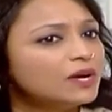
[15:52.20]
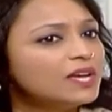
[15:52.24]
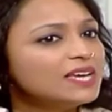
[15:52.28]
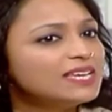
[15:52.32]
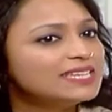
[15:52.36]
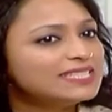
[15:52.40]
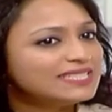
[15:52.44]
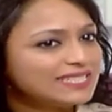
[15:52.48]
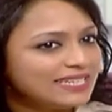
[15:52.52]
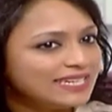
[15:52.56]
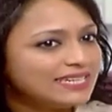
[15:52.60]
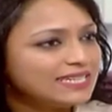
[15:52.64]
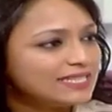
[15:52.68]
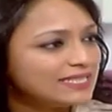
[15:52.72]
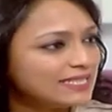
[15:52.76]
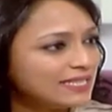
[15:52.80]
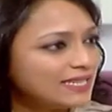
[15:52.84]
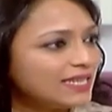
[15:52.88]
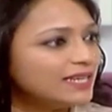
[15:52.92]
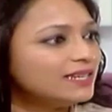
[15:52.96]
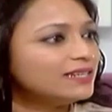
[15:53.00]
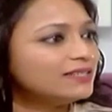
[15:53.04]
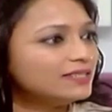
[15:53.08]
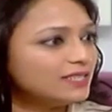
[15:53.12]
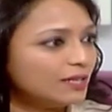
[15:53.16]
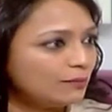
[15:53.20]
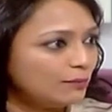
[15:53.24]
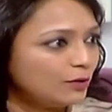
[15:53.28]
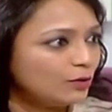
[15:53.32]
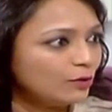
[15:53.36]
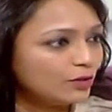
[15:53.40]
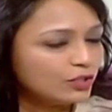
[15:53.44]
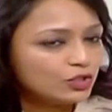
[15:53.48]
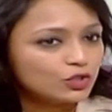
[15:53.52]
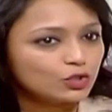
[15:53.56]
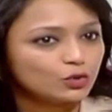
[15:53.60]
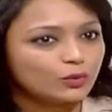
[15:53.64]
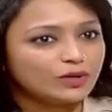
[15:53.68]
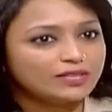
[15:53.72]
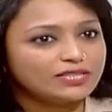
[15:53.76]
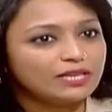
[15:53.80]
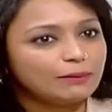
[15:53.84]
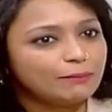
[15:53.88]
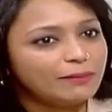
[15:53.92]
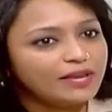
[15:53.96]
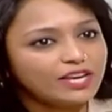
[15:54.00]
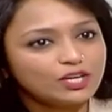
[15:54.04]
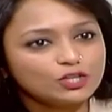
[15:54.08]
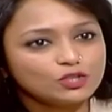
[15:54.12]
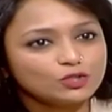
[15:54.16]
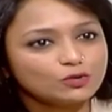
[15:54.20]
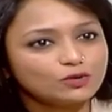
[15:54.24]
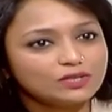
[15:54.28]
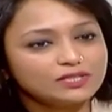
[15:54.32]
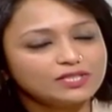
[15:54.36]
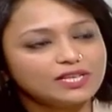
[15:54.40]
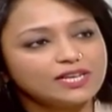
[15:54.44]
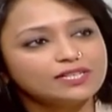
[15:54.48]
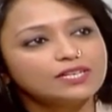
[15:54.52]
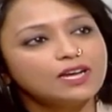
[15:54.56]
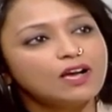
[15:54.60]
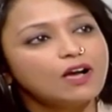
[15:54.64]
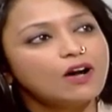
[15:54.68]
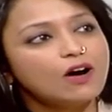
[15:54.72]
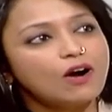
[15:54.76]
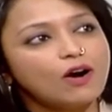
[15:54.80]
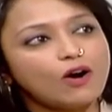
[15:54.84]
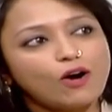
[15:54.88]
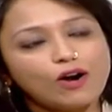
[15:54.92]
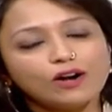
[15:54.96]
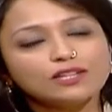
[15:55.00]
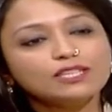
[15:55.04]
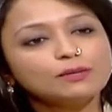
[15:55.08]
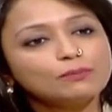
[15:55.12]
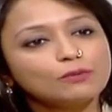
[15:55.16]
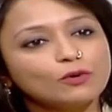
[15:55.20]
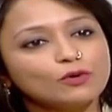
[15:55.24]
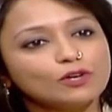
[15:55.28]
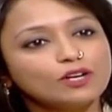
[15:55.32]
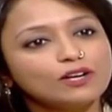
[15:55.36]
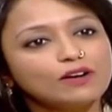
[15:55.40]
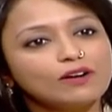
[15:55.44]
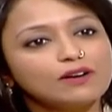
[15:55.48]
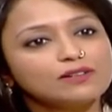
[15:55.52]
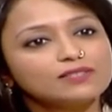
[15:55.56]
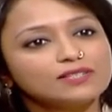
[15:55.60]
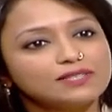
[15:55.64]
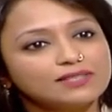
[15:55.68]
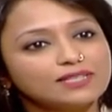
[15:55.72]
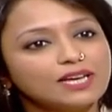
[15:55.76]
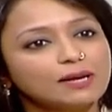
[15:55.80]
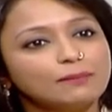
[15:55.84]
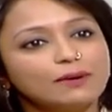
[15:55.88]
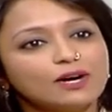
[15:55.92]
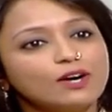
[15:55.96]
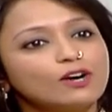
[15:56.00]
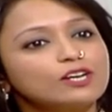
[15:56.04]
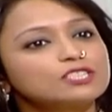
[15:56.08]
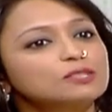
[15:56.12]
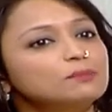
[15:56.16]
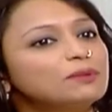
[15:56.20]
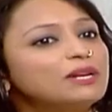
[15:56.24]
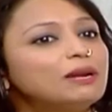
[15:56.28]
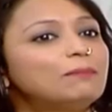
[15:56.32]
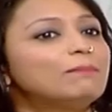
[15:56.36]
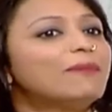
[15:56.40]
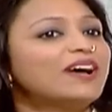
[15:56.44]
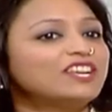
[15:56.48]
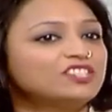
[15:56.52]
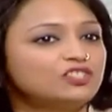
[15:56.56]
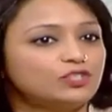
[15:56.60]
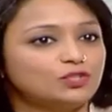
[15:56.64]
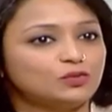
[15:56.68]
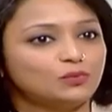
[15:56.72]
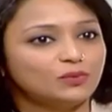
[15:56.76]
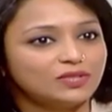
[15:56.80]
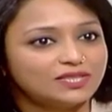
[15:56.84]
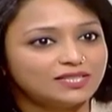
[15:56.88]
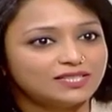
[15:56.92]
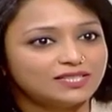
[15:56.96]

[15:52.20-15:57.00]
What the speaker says: CDC, WHO, and they make sure that all the protocols in Taiba Hospital matches with it.